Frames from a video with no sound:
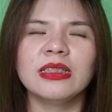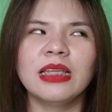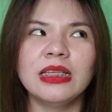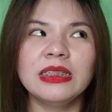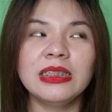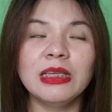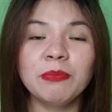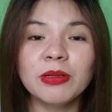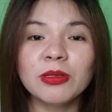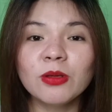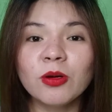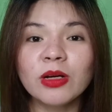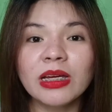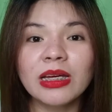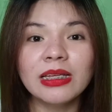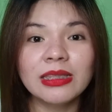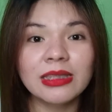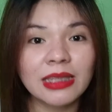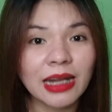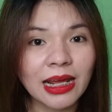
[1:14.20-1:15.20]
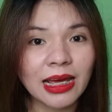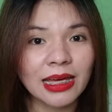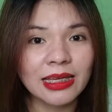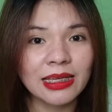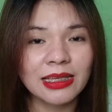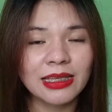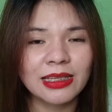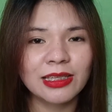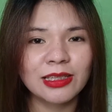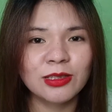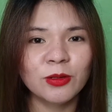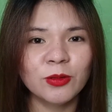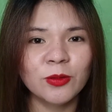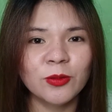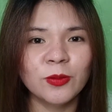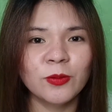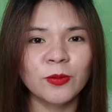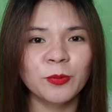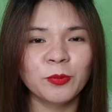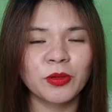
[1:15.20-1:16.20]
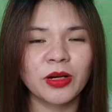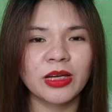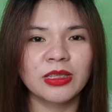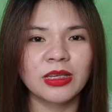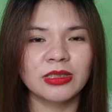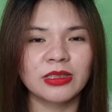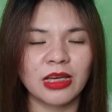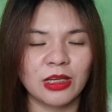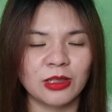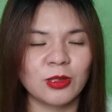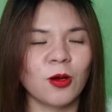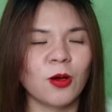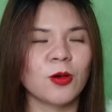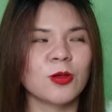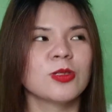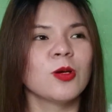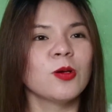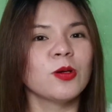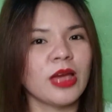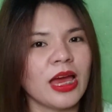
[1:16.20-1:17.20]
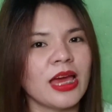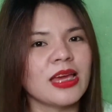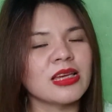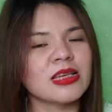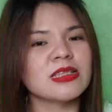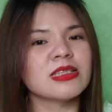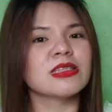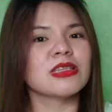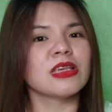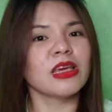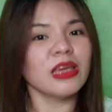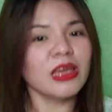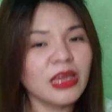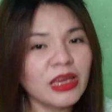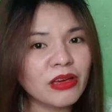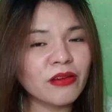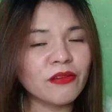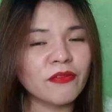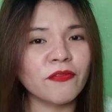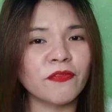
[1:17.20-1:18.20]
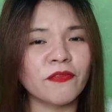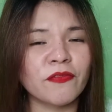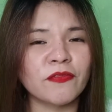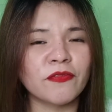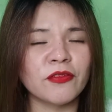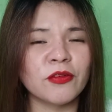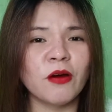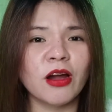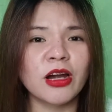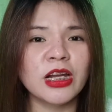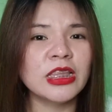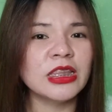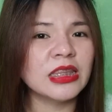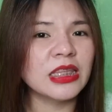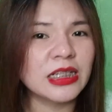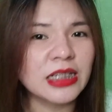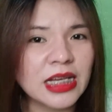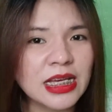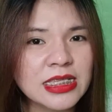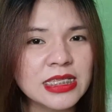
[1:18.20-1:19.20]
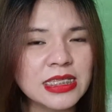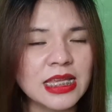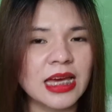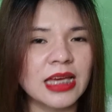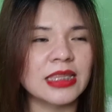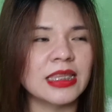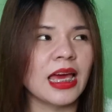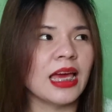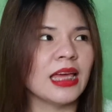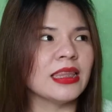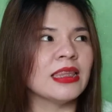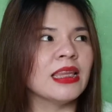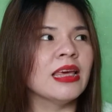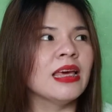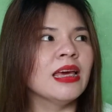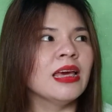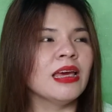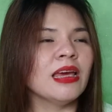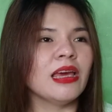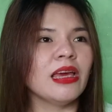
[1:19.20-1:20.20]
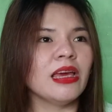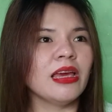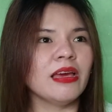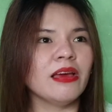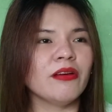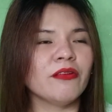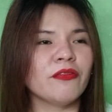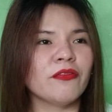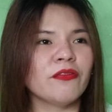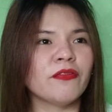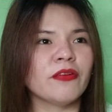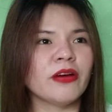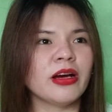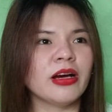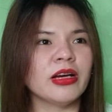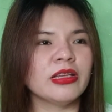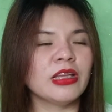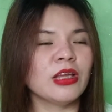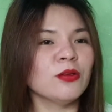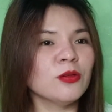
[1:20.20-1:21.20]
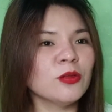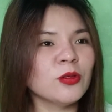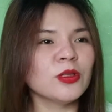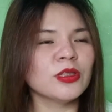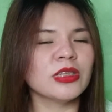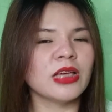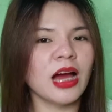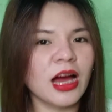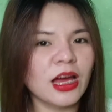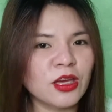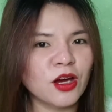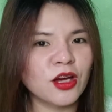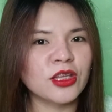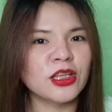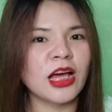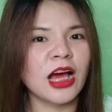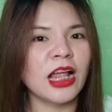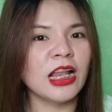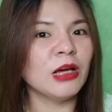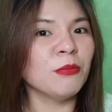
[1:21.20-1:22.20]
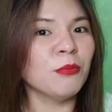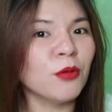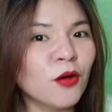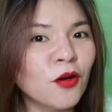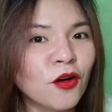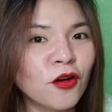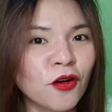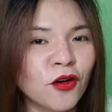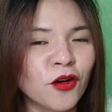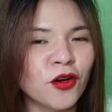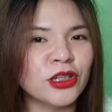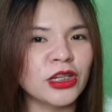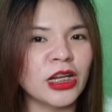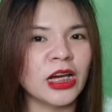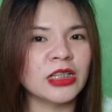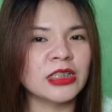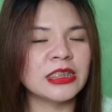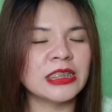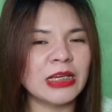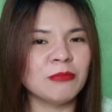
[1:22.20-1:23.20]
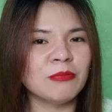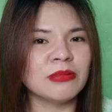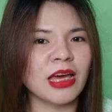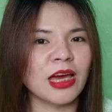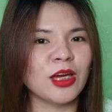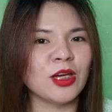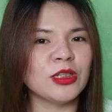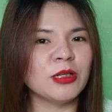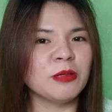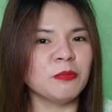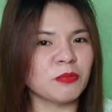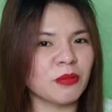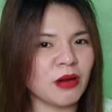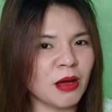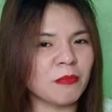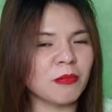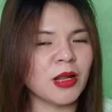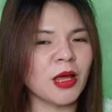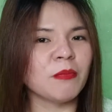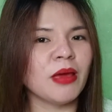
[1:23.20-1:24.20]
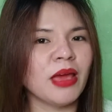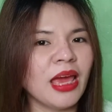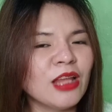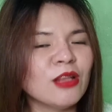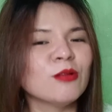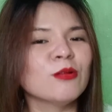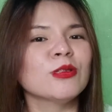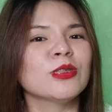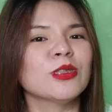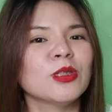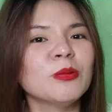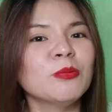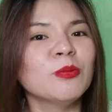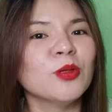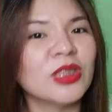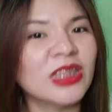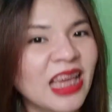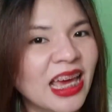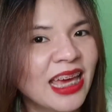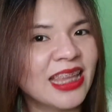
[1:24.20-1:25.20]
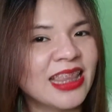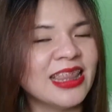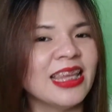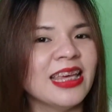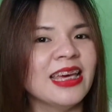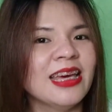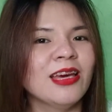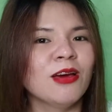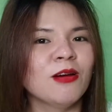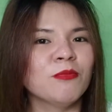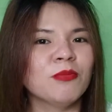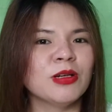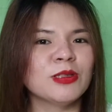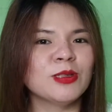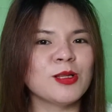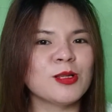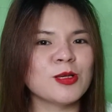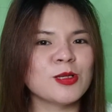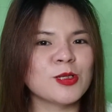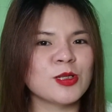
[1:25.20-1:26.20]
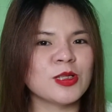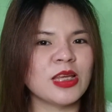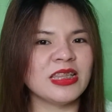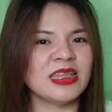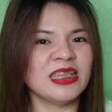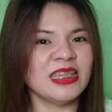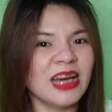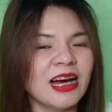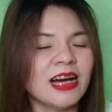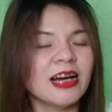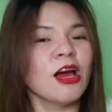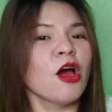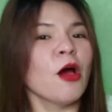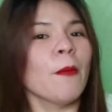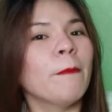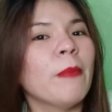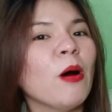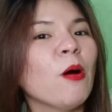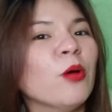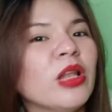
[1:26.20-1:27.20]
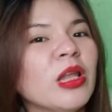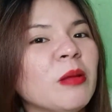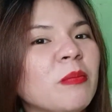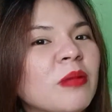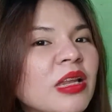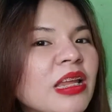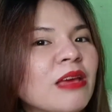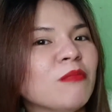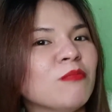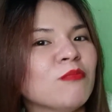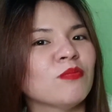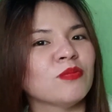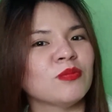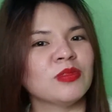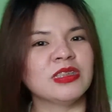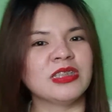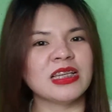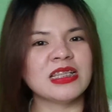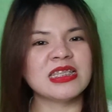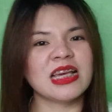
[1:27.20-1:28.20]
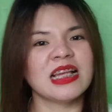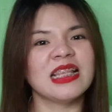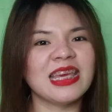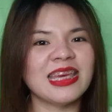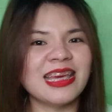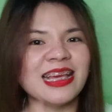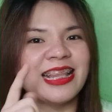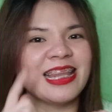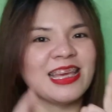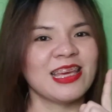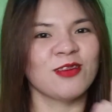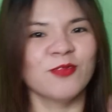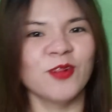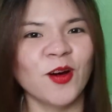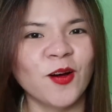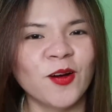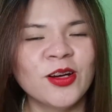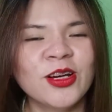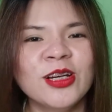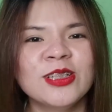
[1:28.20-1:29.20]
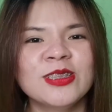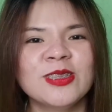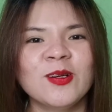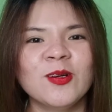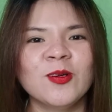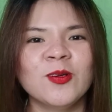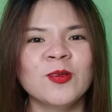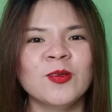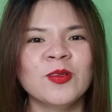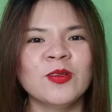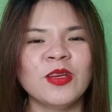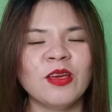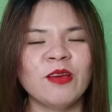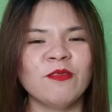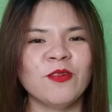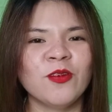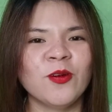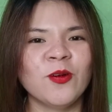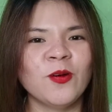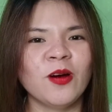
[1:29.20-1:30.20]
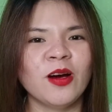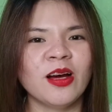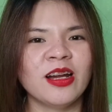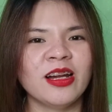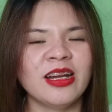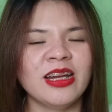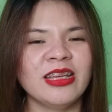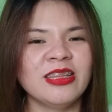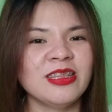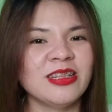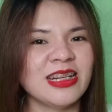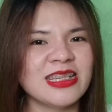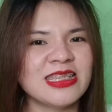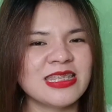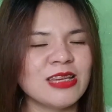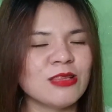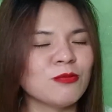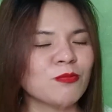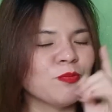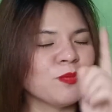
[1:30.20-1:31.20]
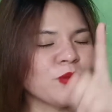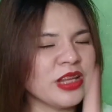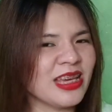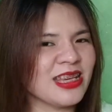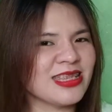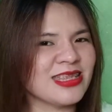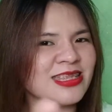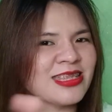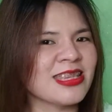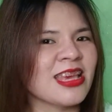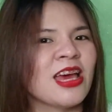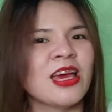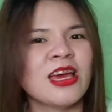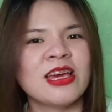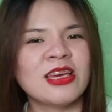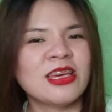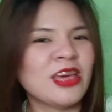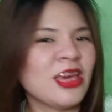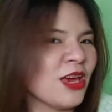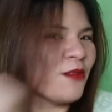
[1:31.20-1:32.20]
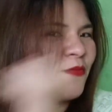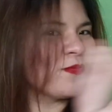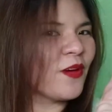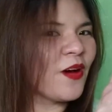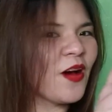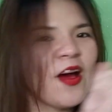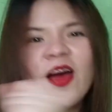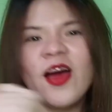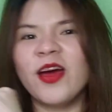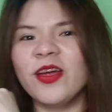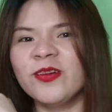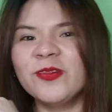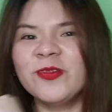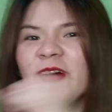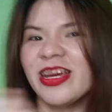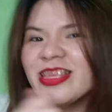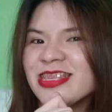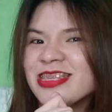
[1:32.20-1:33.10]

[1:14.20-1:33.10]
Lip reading: naisipan kong i-try yung product na ito. So, guys, if you are interested and if nanonood ka ngayon, alam ko na same tayo ng problem and gusto mo din masolusyonan yung makulimlim dyan sa likiligi mo. So, if you are interested, please keep on